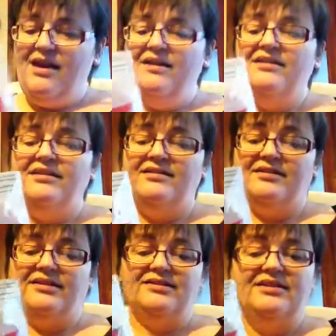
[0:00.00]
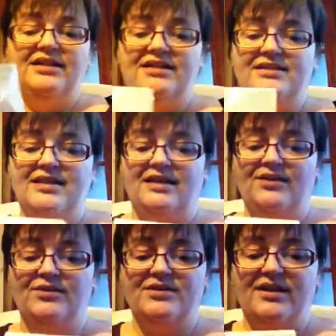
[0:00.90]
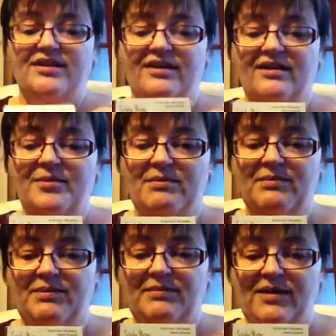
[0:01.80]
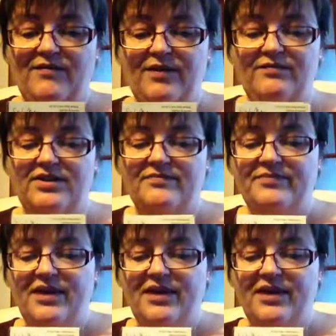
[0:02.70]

And these little sticky notes, I think, are probably my favourite.